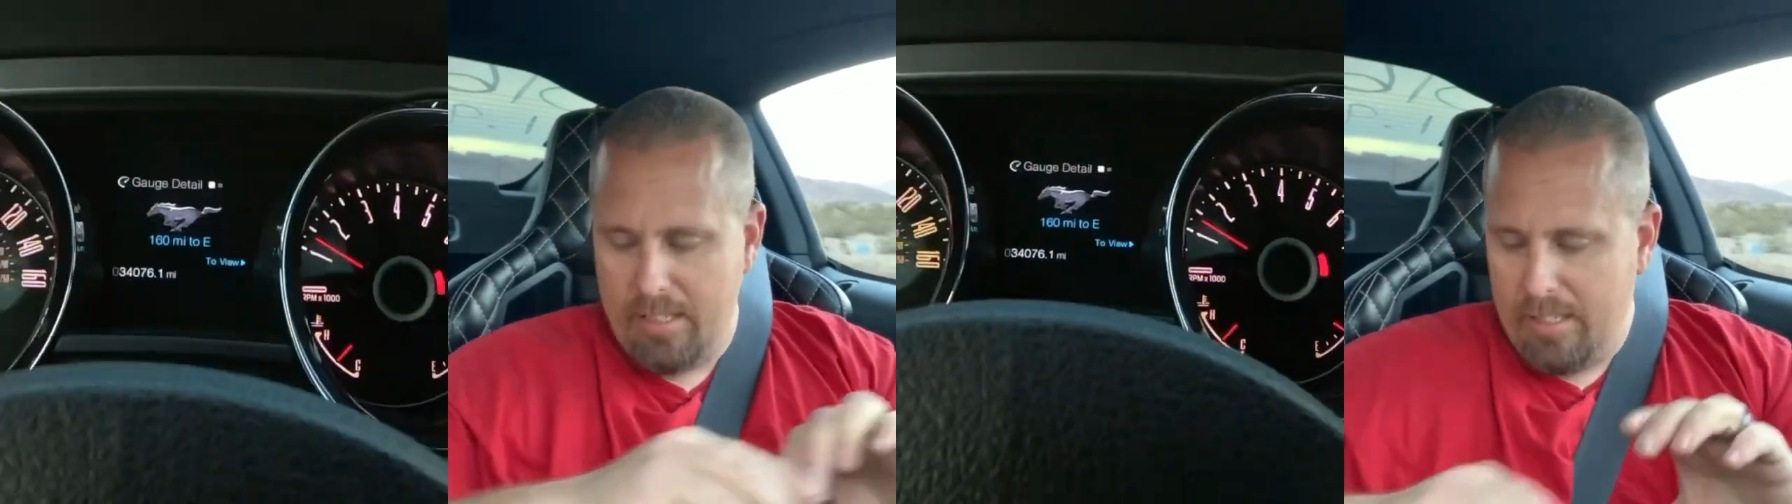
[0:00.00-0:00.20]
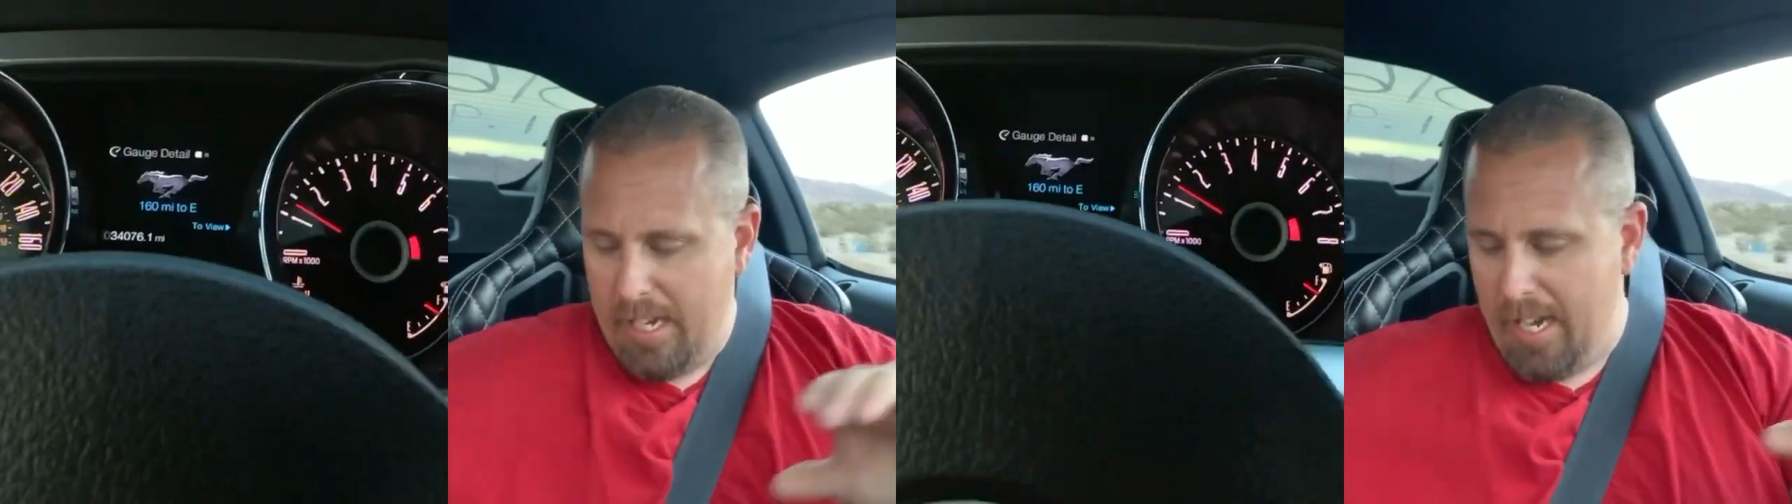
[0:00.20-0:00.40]

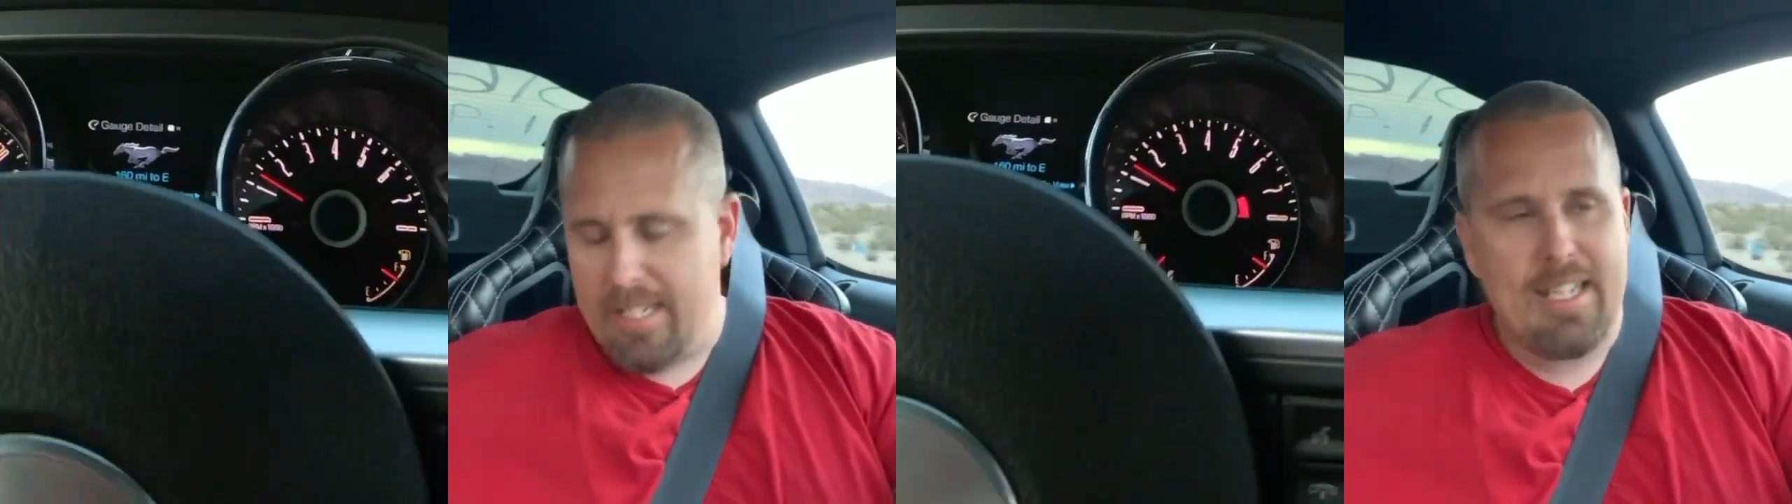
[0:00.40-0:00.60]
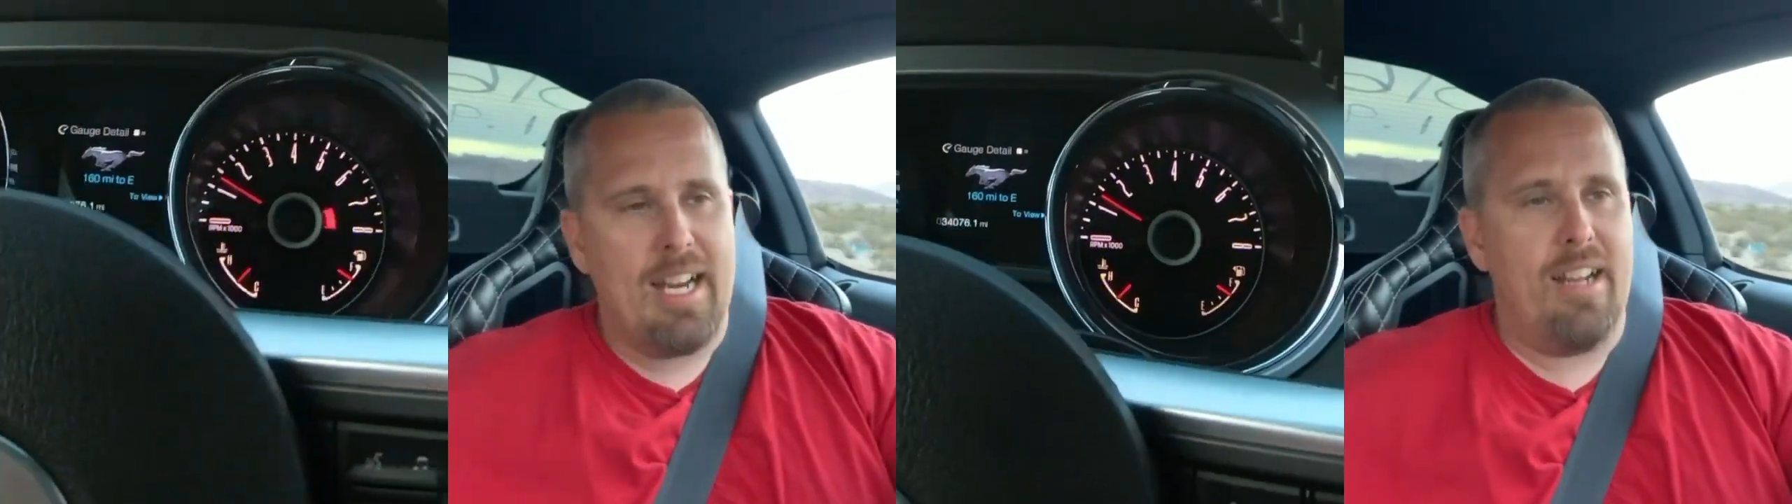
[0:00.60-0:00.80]
Hands
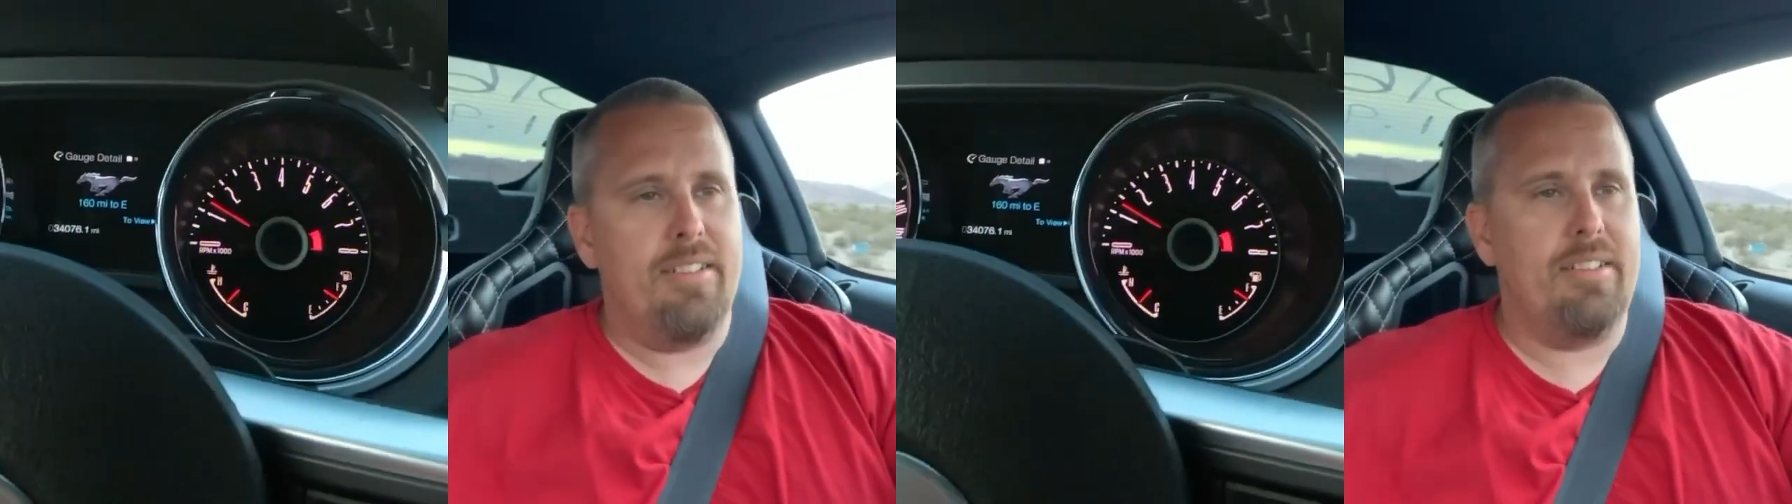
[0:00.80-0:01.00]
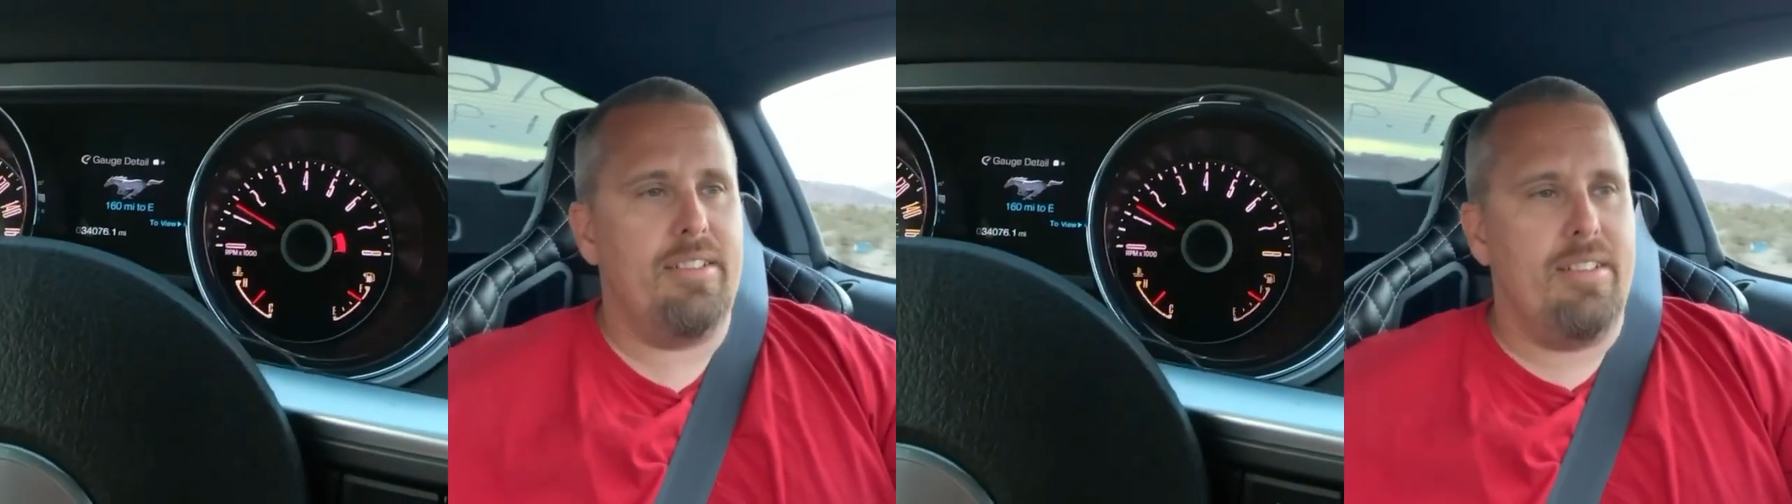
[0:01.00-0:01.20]
down,
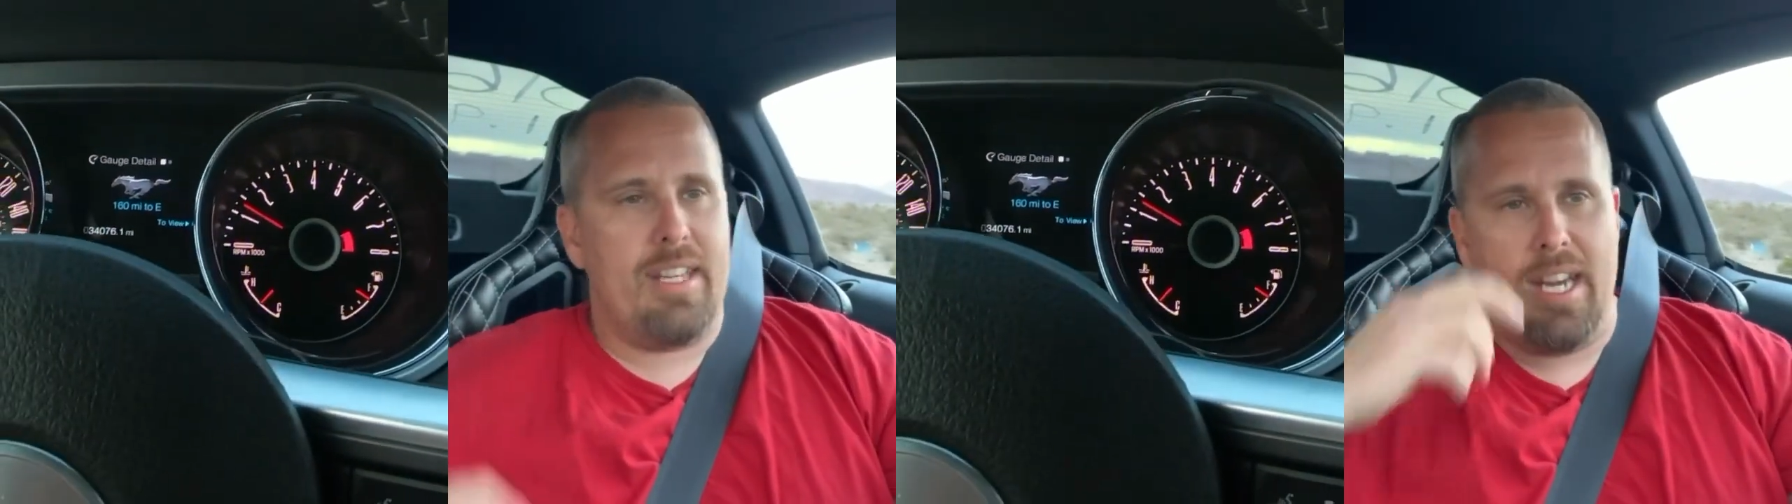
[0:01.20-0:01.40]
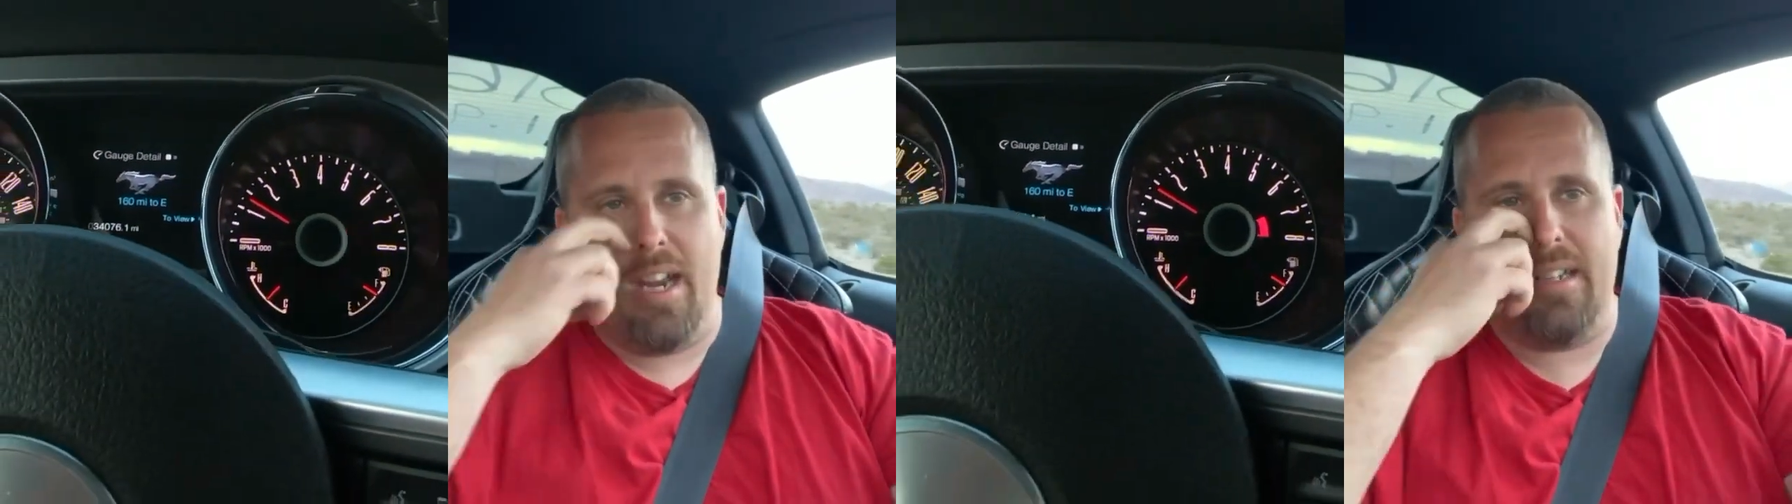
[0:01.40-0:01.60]
you
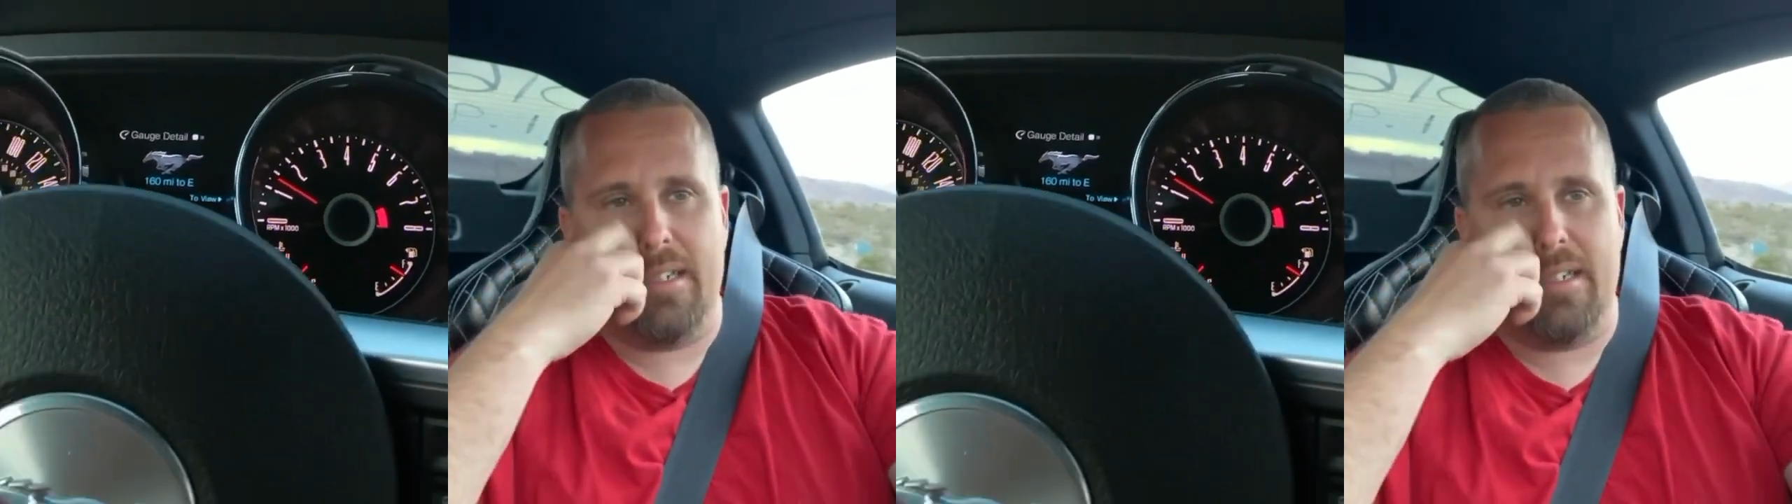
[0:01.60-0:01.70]
can't